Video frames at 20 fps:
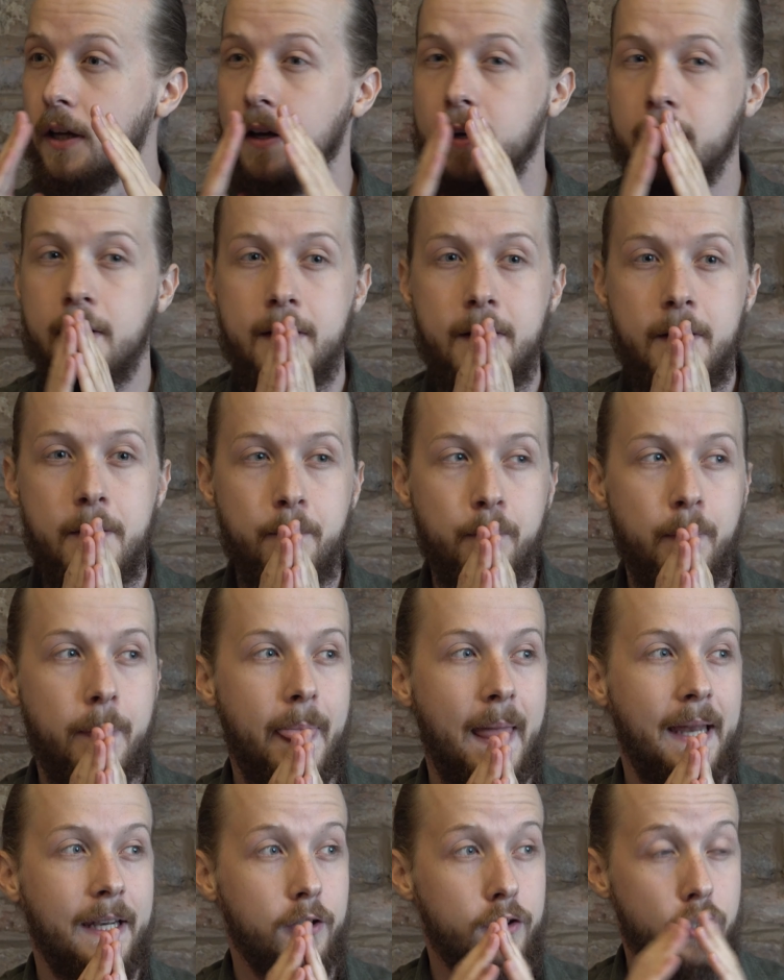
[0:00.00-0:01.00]

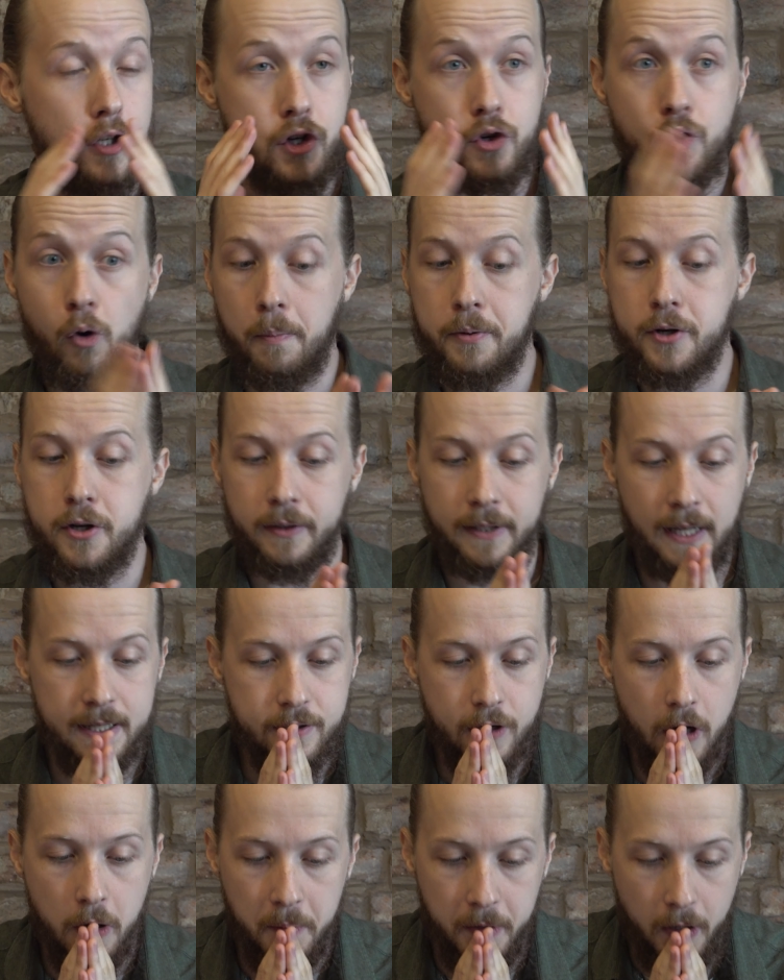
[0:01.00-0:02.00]
the disruption
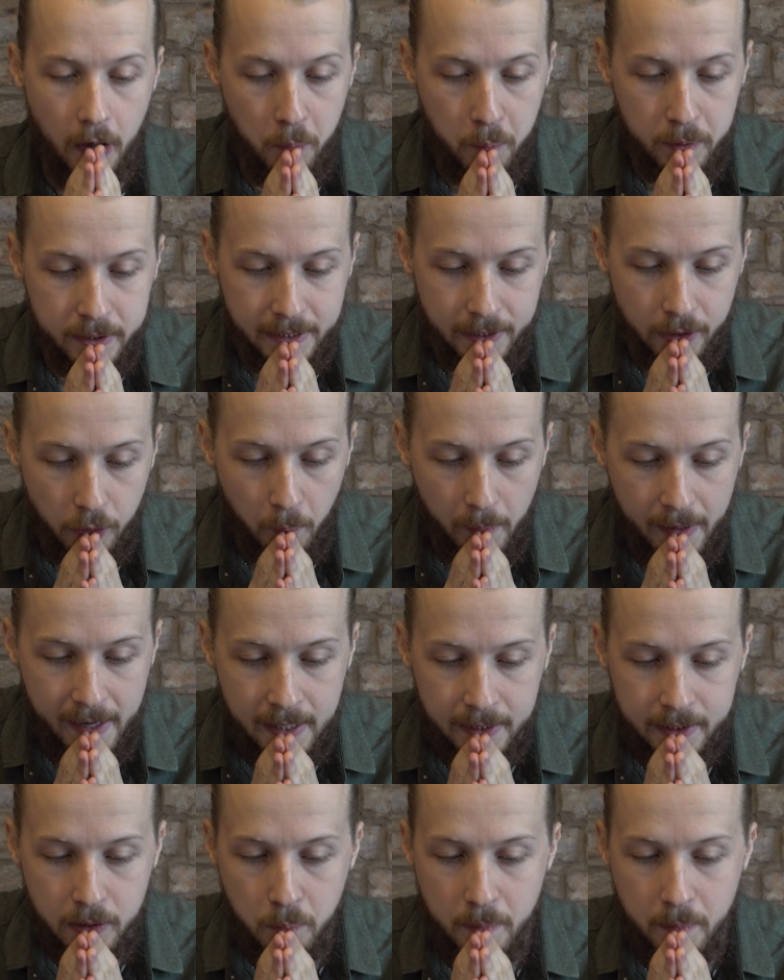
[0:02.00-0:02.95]
that's going on within the world.